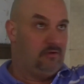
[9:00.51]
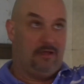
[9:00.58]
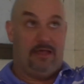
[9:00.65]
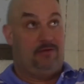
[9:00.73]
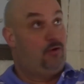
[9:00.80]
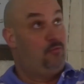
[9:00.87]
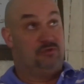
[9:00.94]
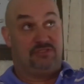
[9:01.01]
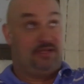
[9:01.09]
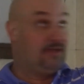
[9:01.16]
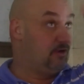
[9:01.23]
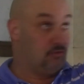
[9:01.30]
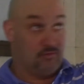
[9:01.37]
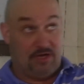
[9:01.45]
and almost
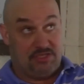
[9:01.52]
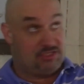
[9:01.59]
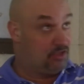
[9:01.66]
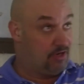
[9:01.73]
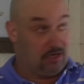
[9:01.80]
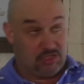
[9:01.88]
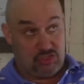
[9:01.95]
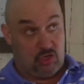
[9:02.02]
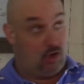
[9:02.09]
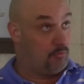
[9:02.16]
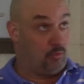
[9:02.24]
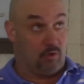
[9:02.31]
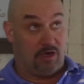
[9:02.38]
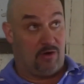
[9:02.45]
like an eraser on a
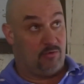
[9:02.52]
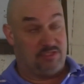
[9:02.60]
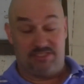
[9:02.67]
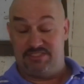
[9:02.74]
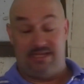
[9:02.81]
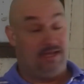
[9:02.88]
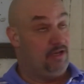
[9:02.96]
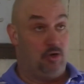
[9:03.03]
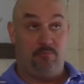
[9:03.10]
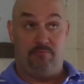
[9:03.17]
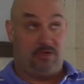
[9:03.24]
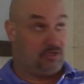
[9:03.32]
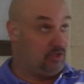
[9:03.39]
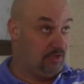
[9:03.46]
chalkboard, I would just say, nope,
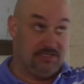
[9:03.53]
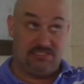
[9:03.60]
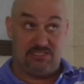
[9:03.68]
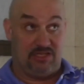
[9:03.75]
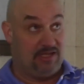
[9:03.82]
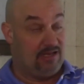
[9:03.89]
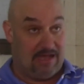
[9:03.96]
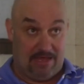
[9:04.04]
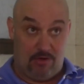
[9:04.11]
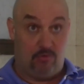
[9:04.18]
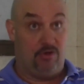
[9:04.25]
a clean slate. I don't